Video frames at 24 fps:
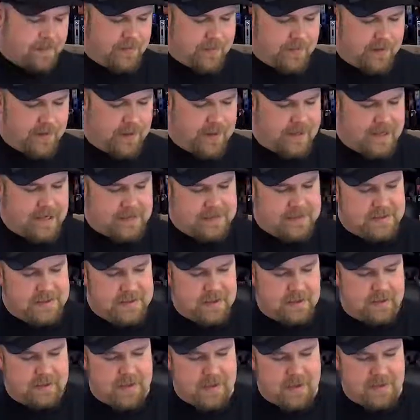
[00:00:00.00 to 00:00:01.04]
I got this
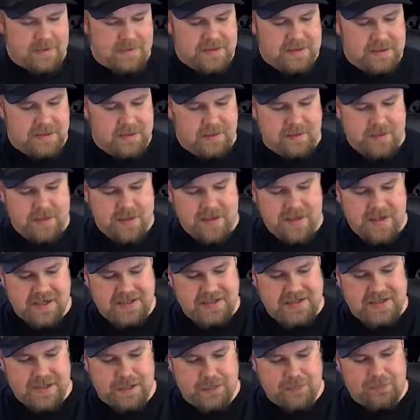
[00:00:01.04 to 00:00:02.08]
loaded up with some of the Nick
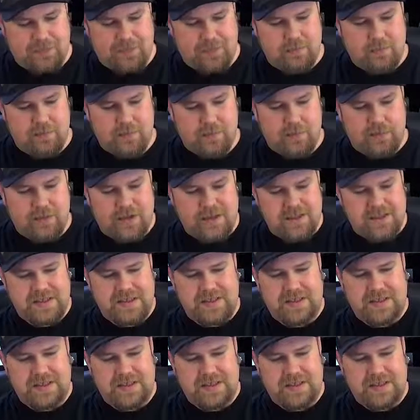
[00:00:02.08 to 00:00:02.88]
salt from Ruthless,